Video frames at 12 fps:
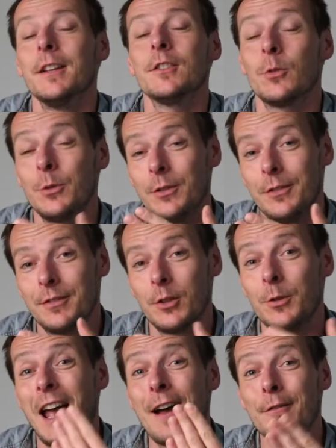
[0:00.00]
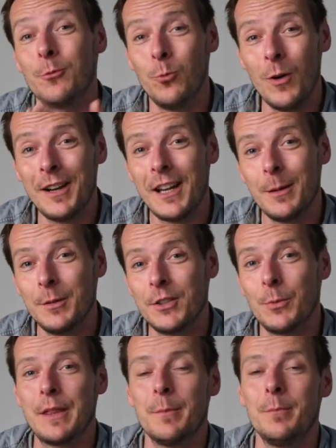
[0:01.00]
So you have one image
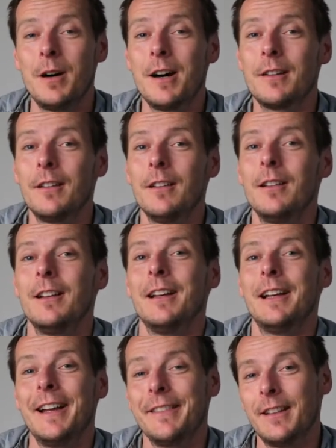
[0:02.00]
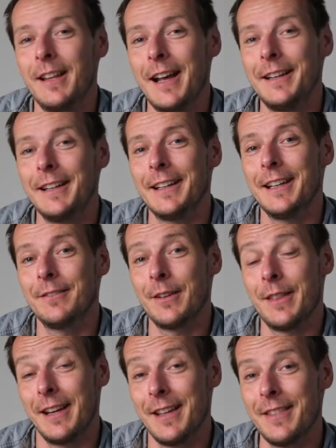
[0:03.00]
with the model and the lighting and
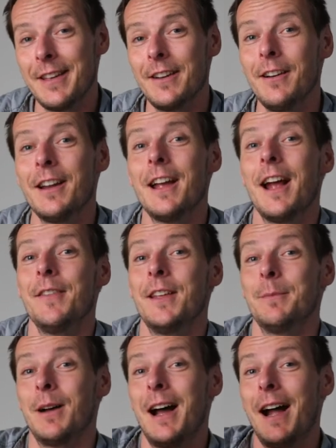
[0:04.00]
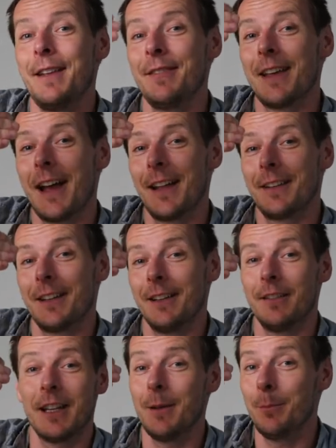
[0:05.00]
everything in there, and then behind that
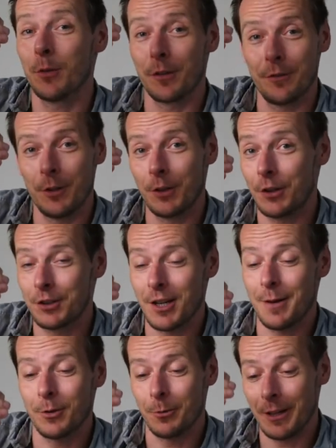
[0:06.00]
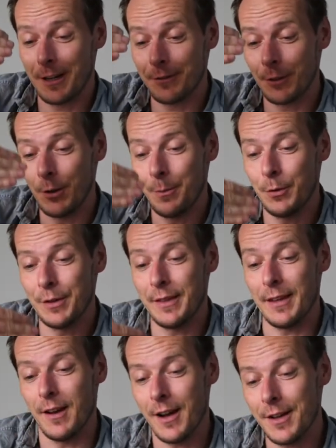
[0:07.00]
in GIMP or Photoshop or whatever, you put
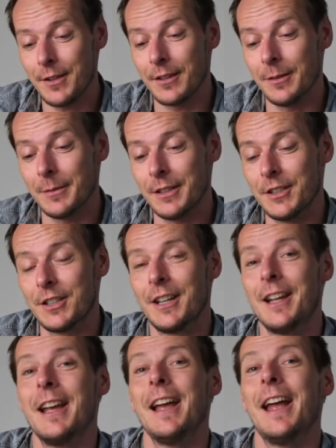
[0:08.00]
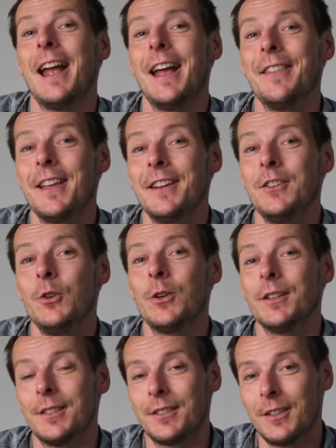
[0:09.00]
the other image, and then you
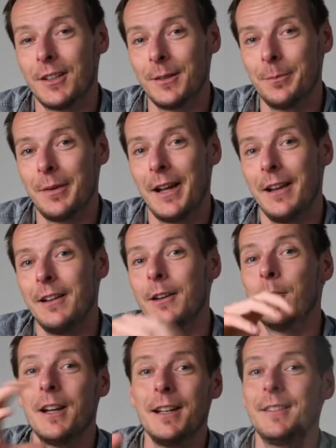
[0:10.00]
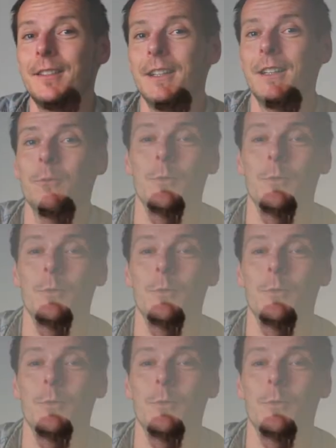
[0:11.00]
can start by erasing